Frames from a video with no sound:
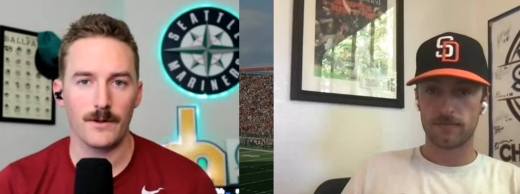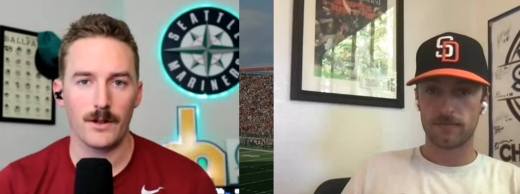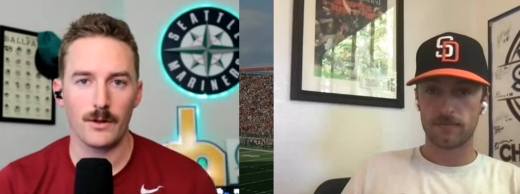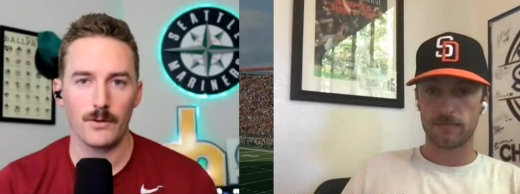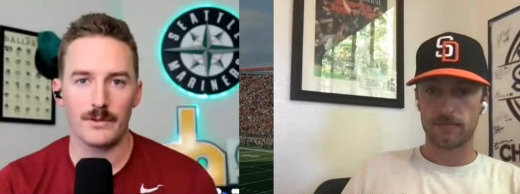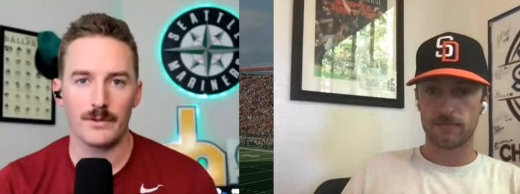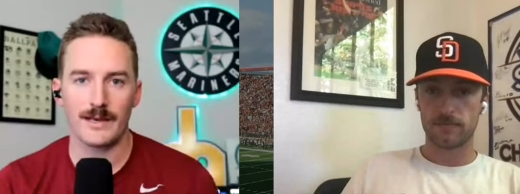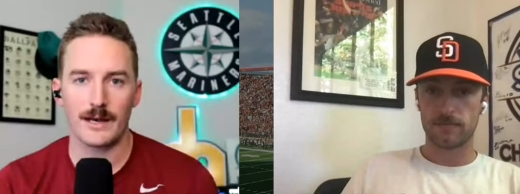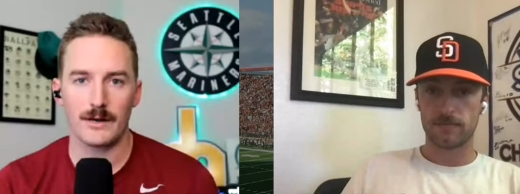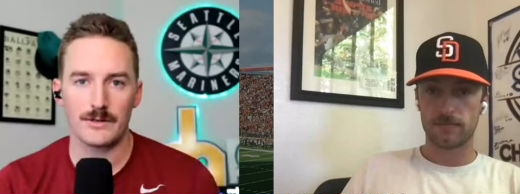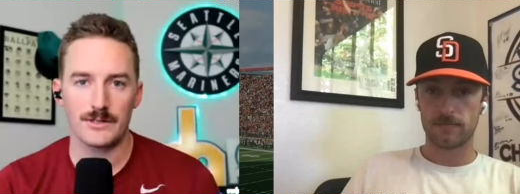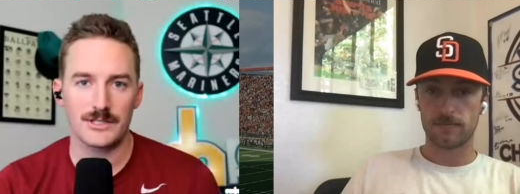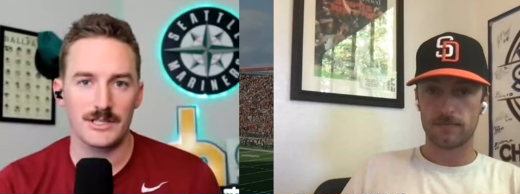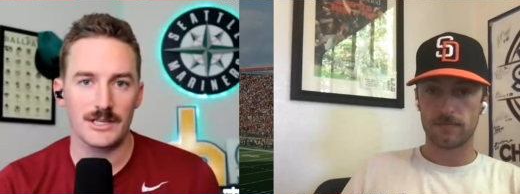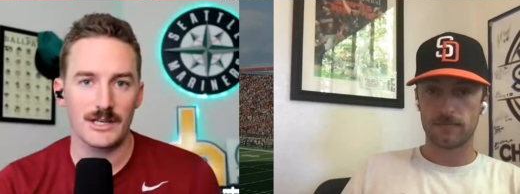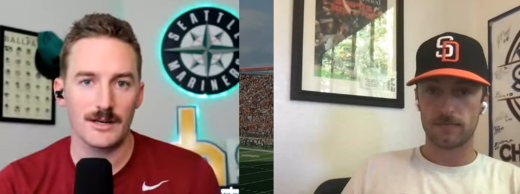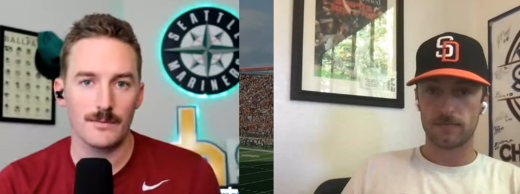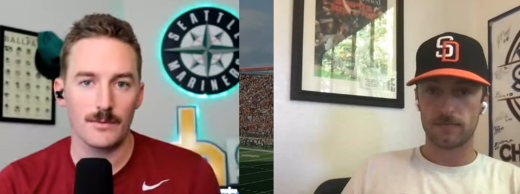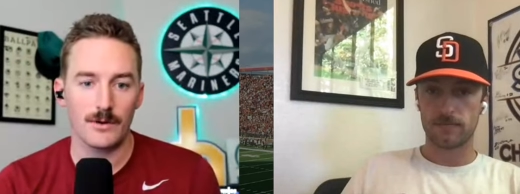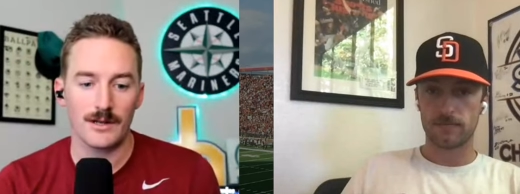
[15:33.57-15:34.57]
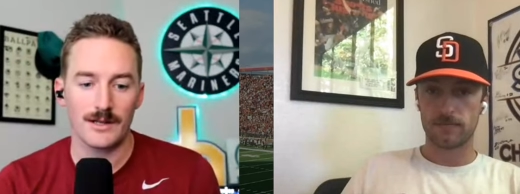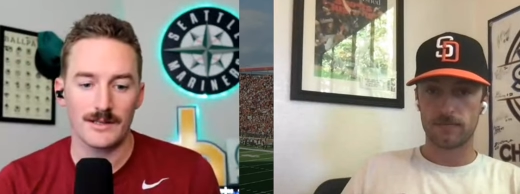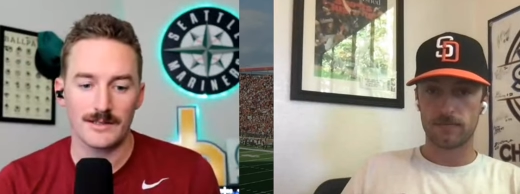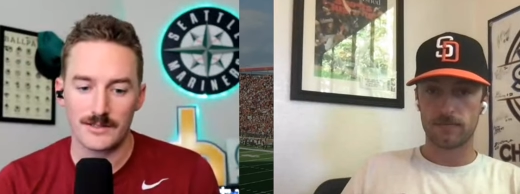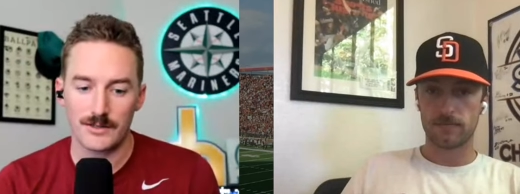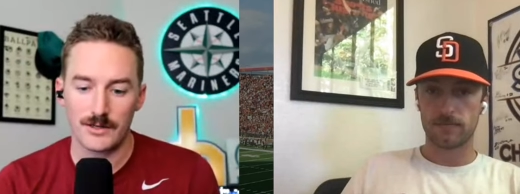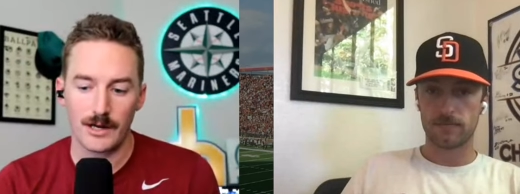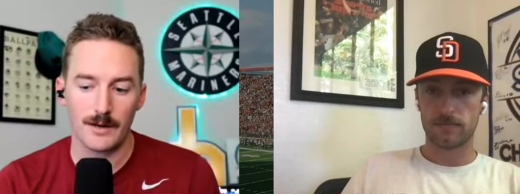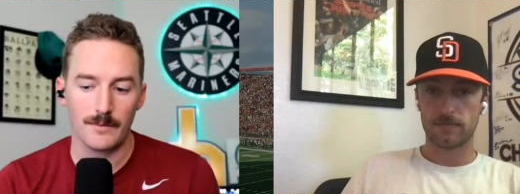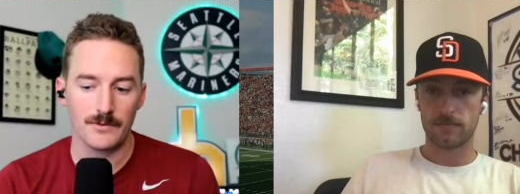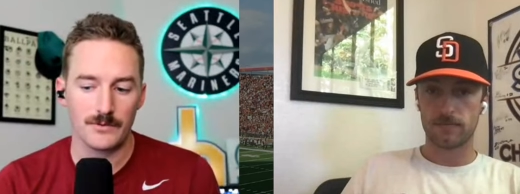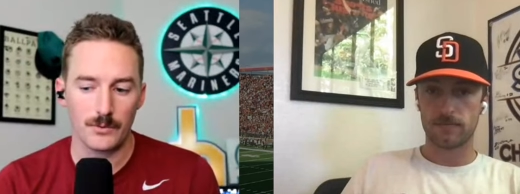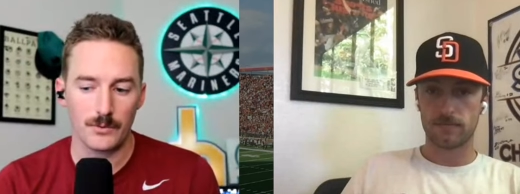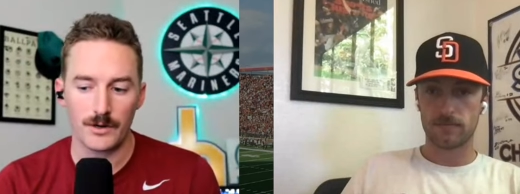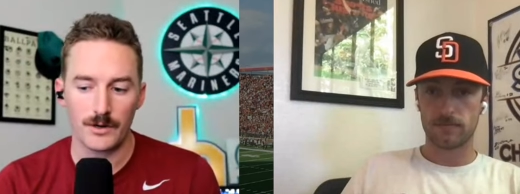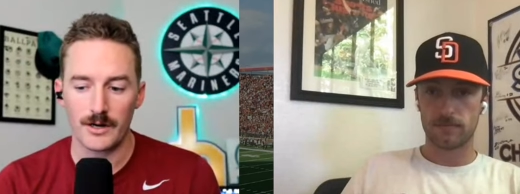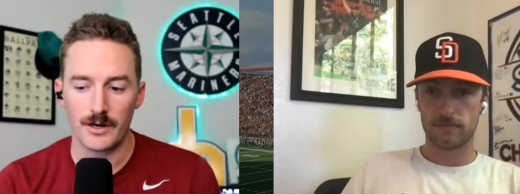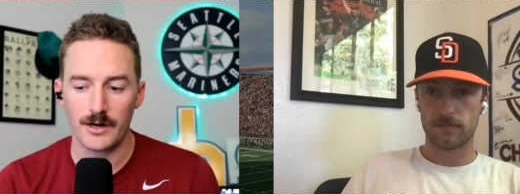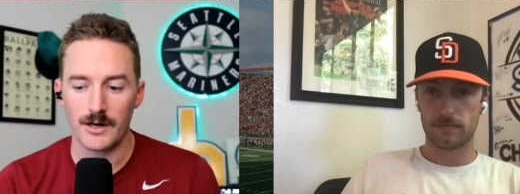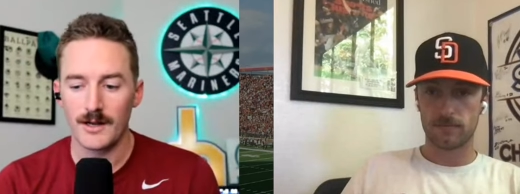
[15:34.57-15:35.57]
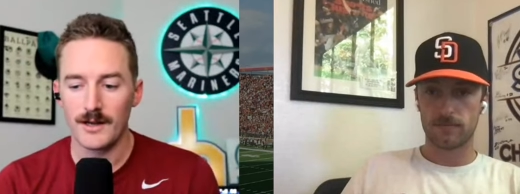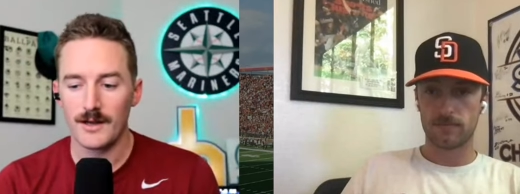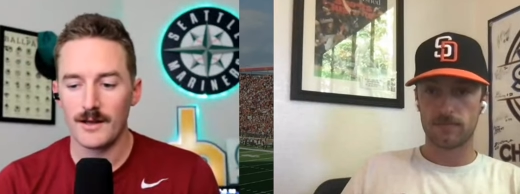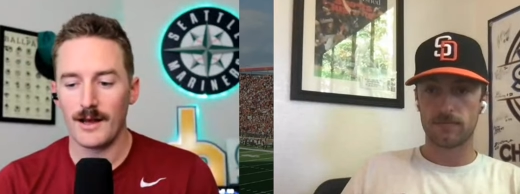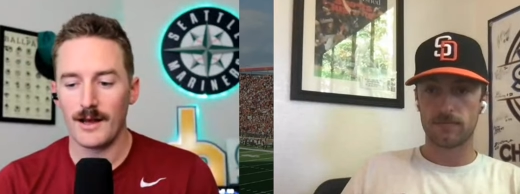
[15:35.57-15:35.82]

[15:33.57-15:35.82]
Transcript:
Speaker 1: follow the Couch G M on Instagram, Twitter.